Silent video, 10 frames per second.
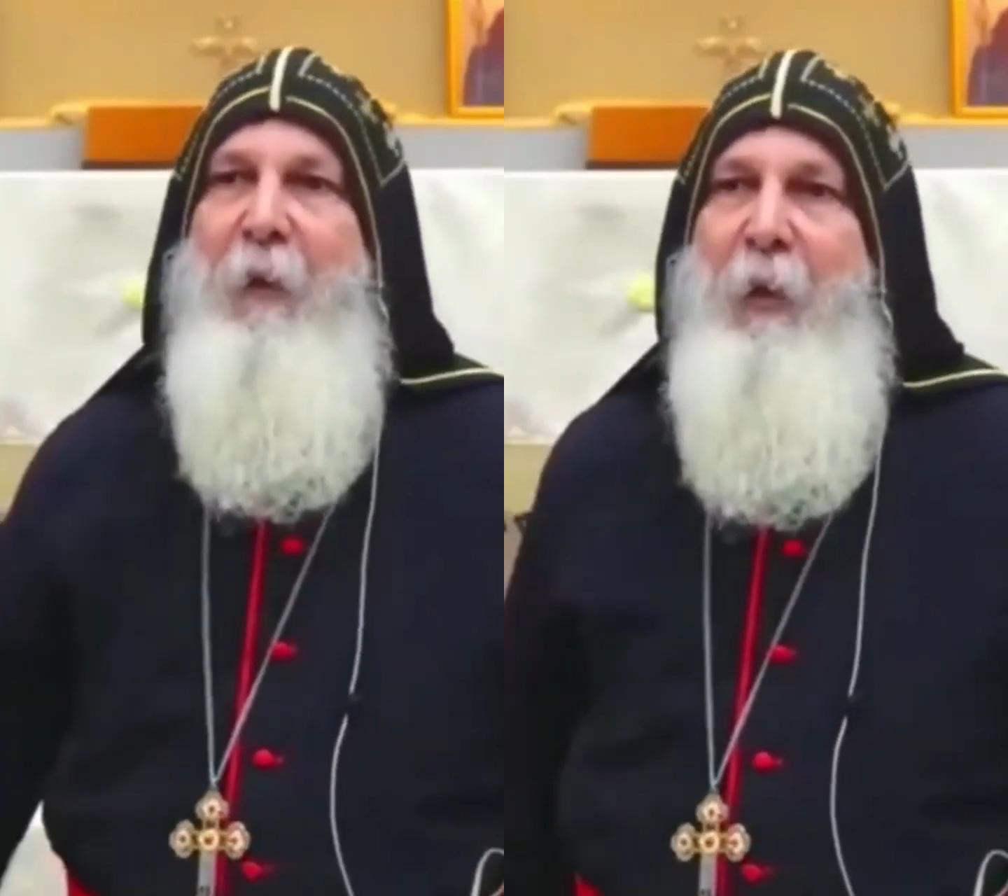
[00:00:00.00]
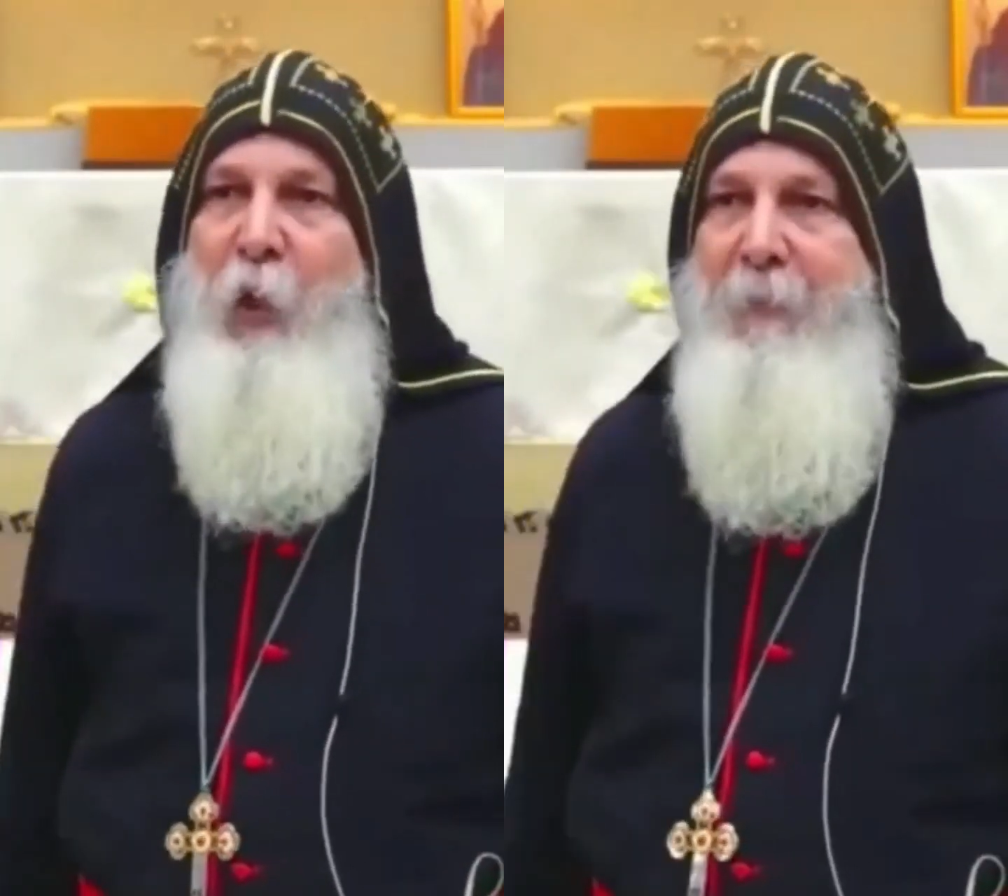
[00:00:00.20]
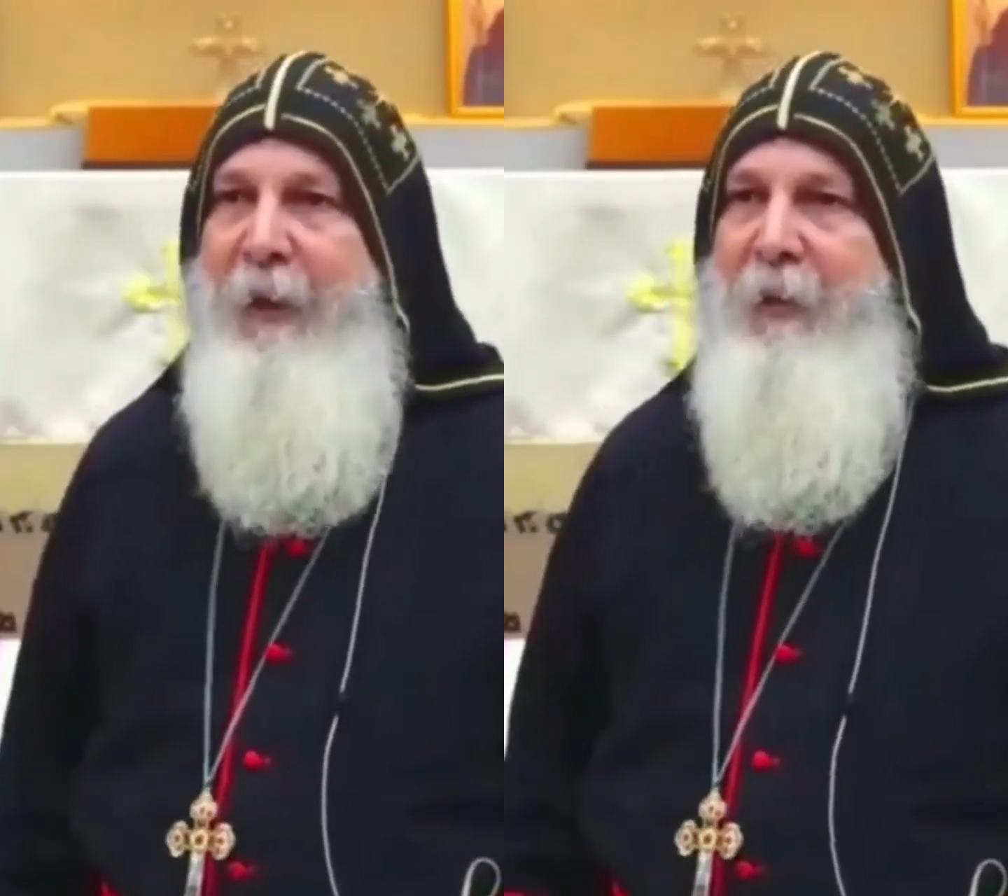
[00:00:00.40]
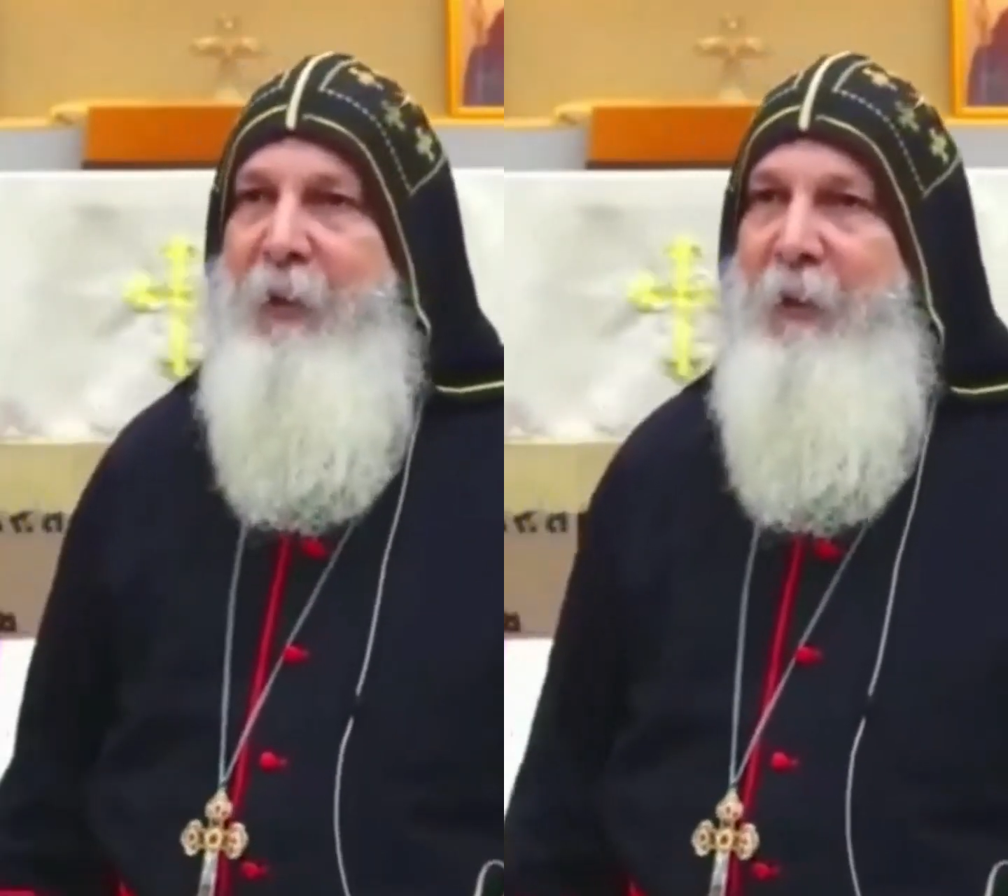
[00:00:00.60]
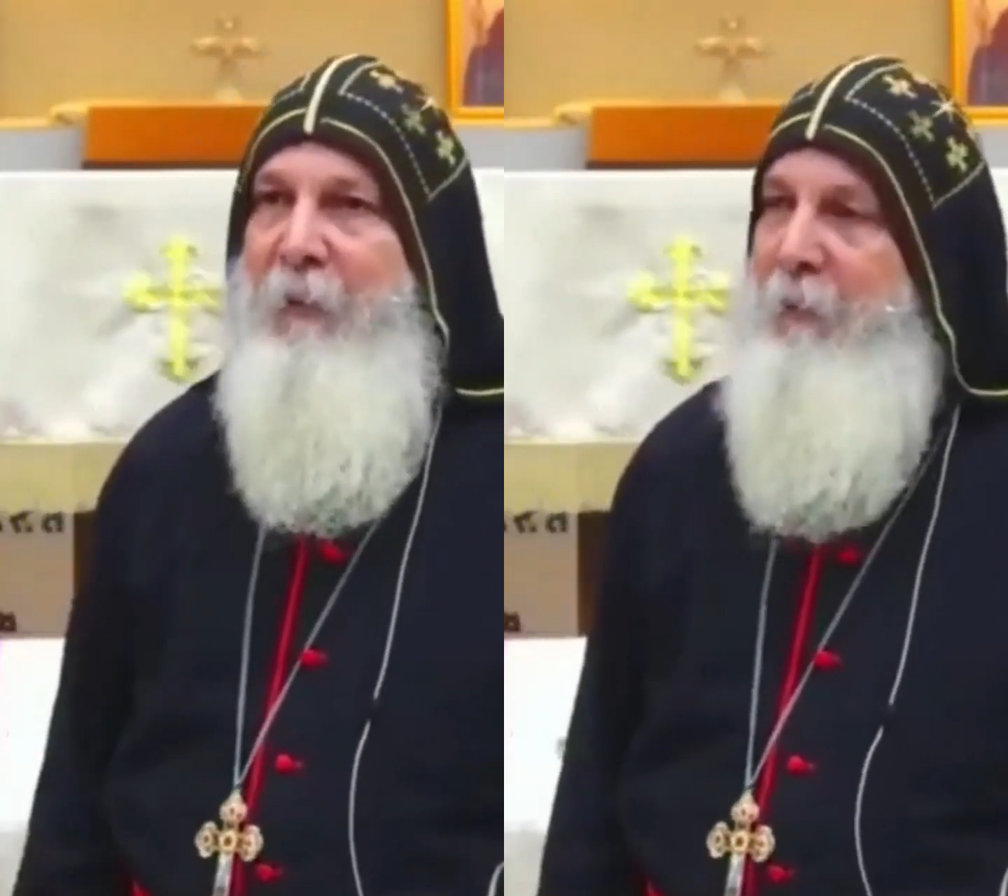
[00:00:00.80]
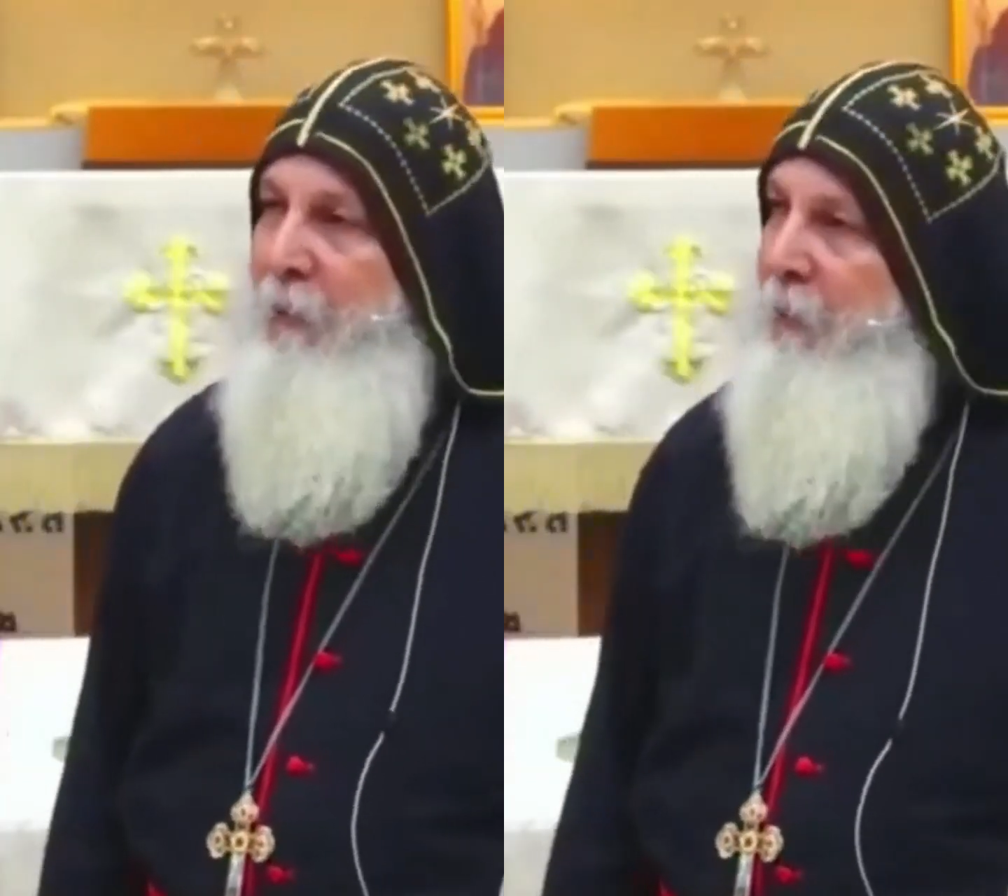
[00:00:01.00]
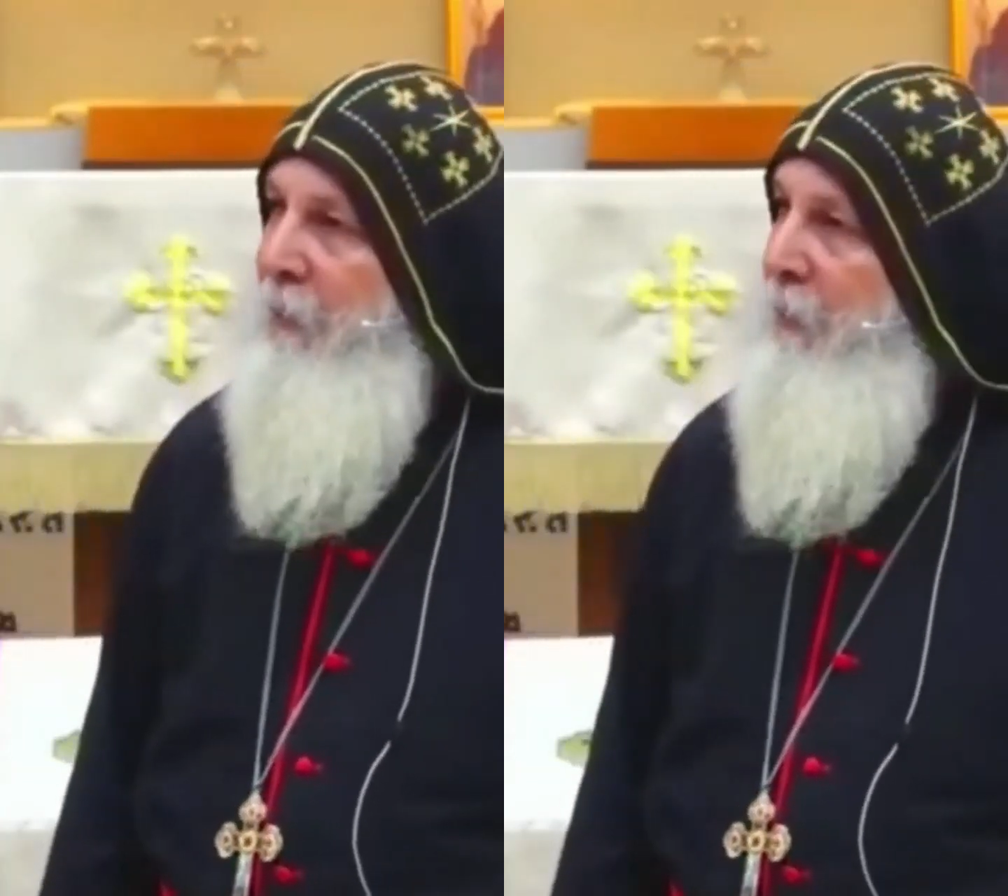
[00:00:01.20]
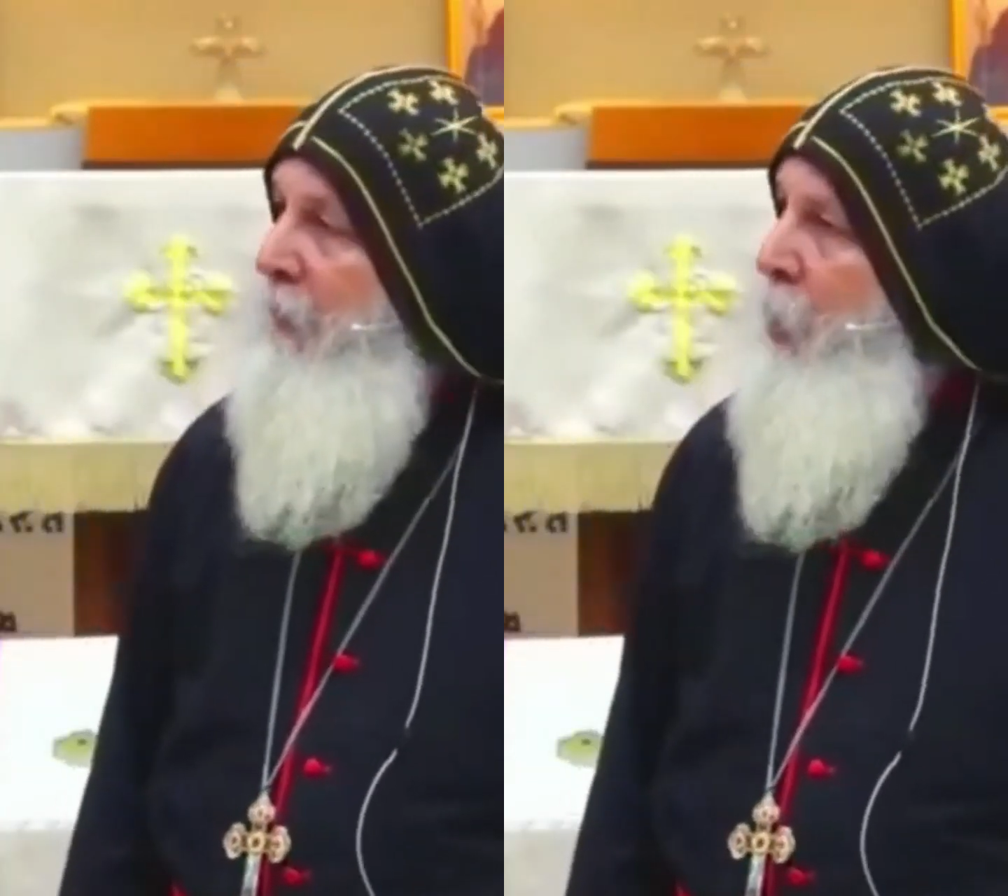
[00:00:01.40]
humanity.
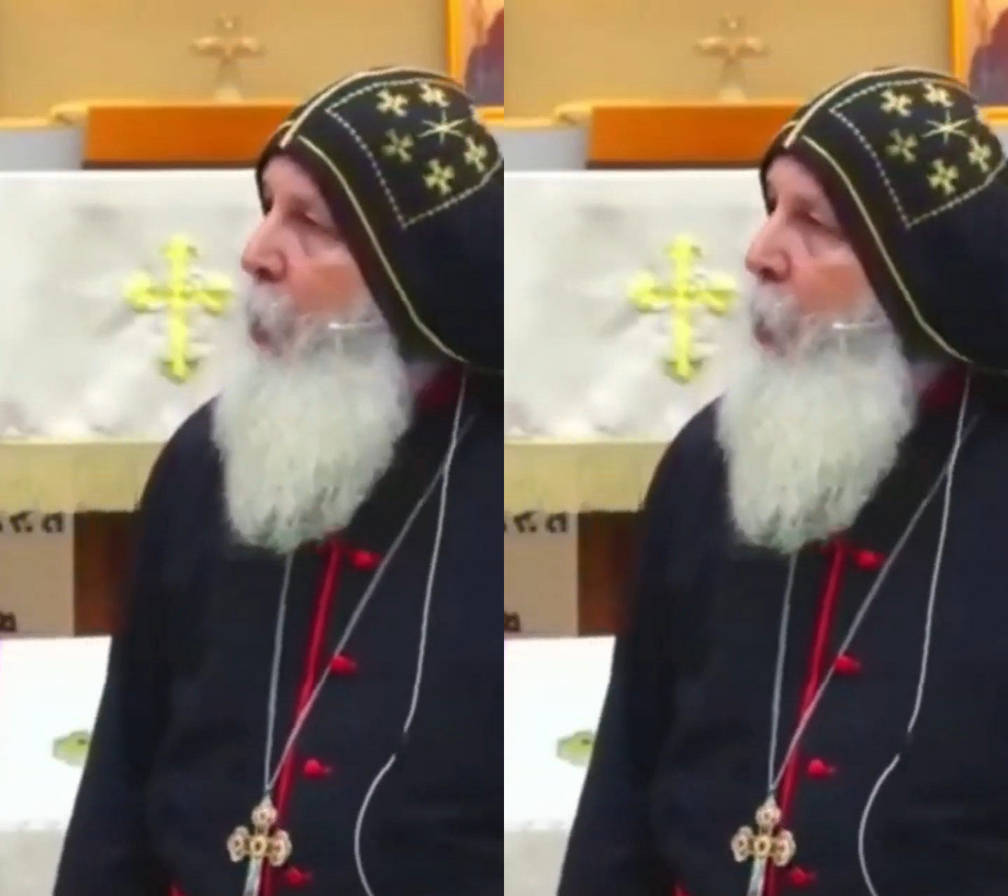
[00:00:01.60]
Who